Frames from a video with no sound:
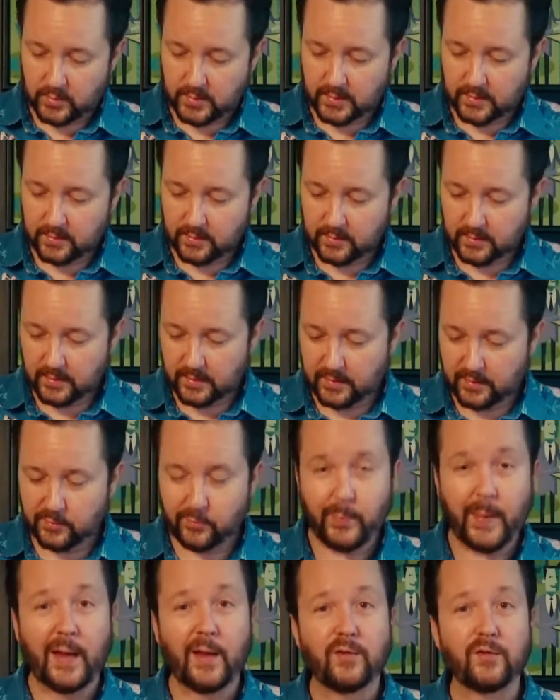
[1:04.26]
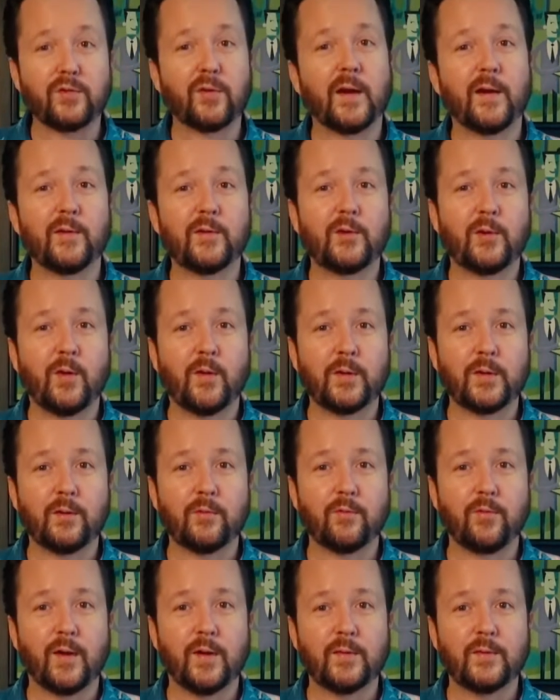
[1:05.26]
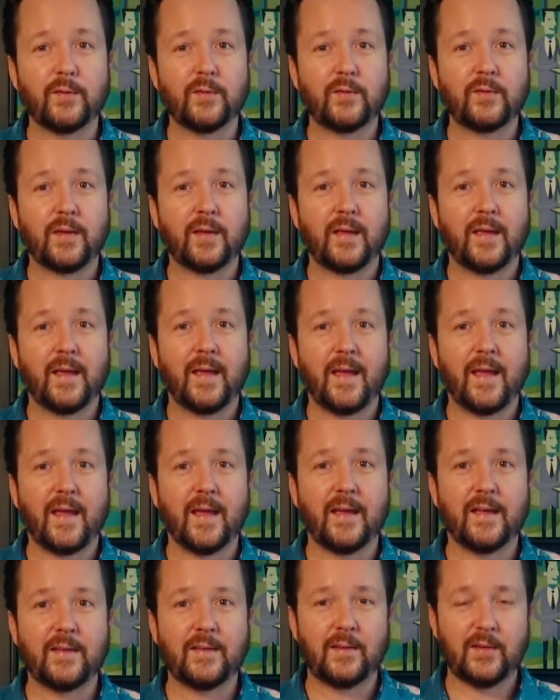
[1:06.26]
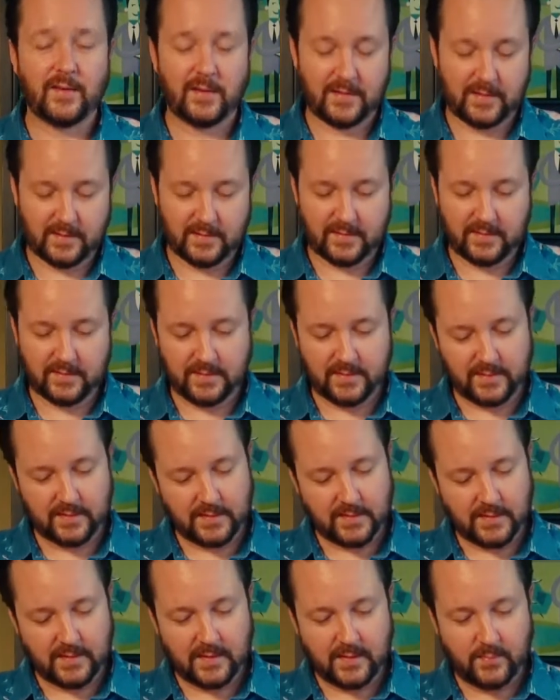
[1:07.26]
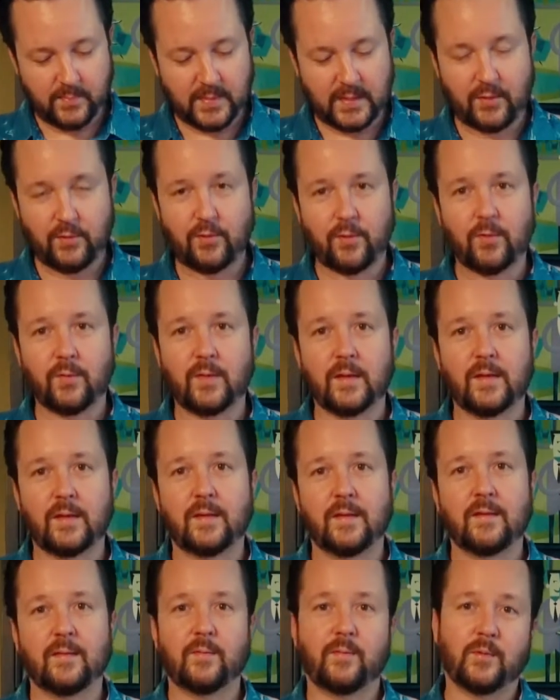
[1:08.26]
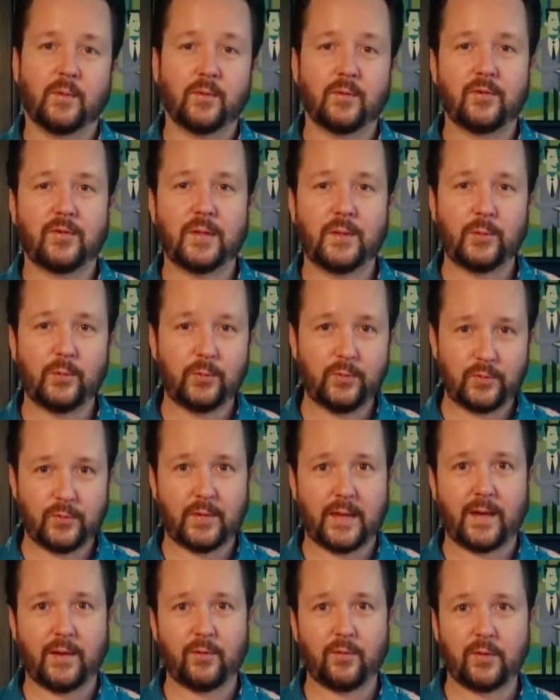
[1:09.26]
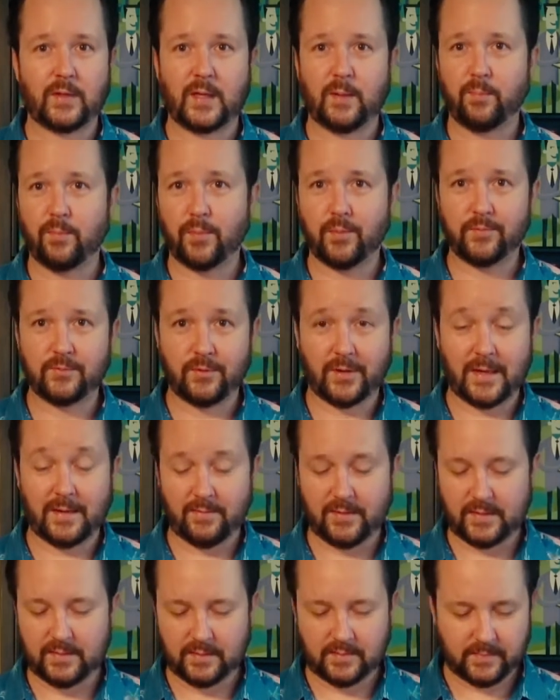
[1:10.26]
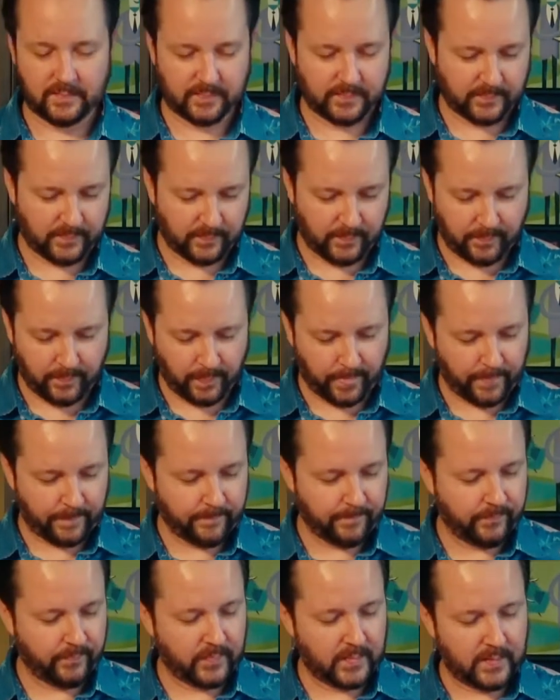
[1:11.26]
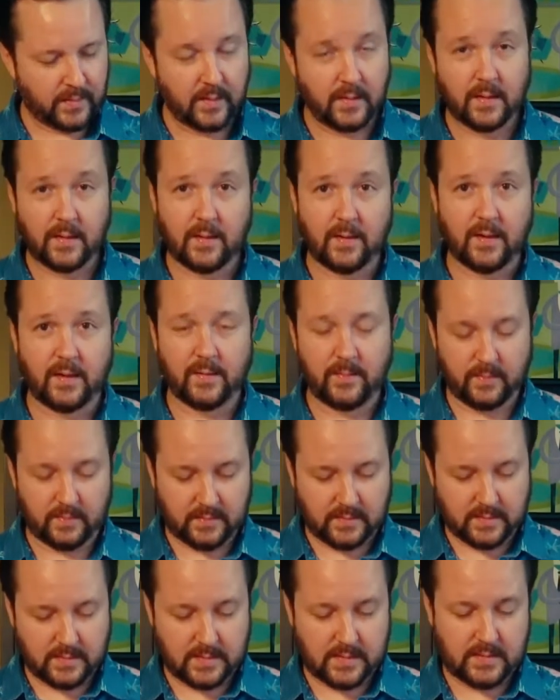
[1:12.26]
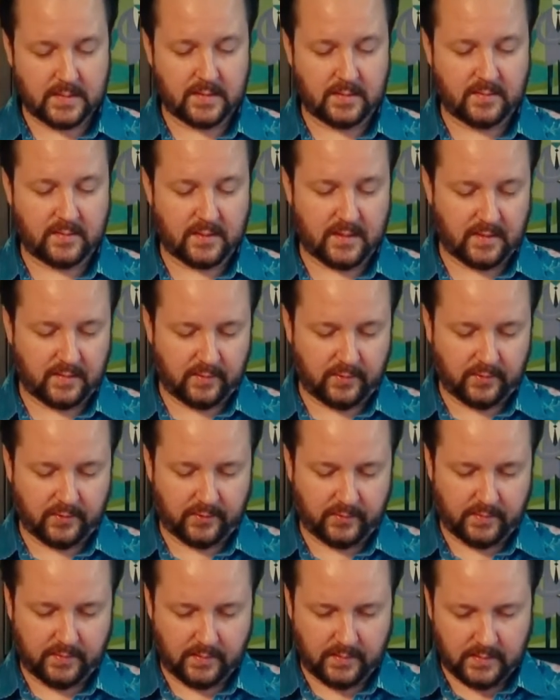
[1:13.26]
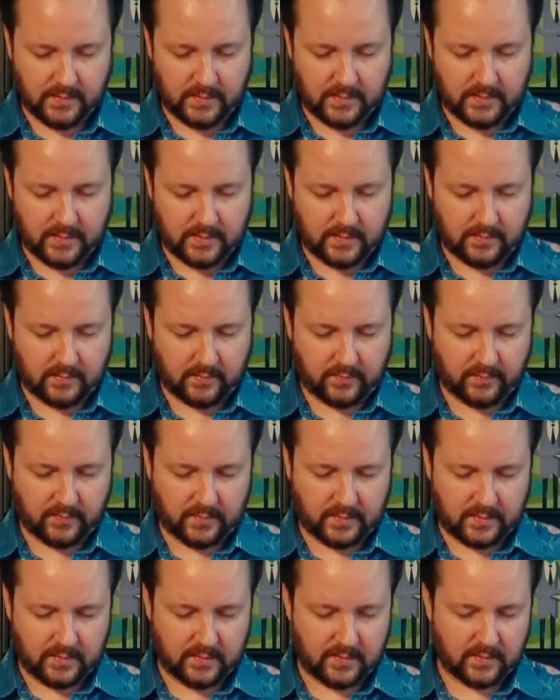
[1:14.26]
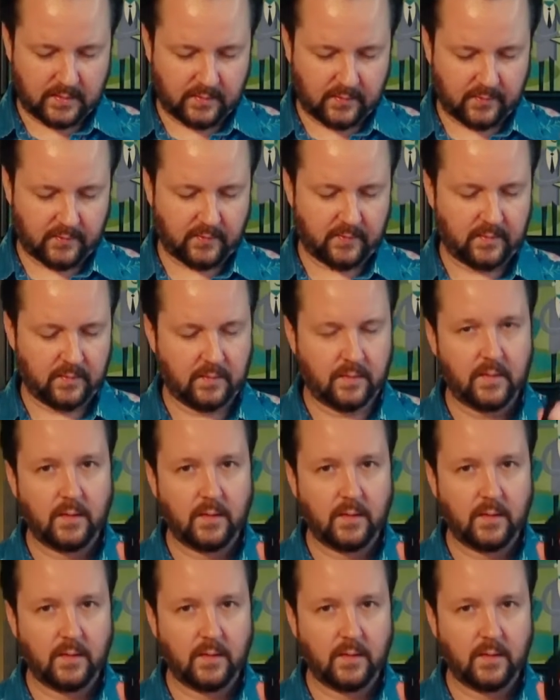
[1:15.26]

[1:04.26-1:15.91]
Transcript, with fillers: can I guess pass it around to all your friends and uh, make sure that I'll see who's actually capable of driving alright uh, it takes looks like it takes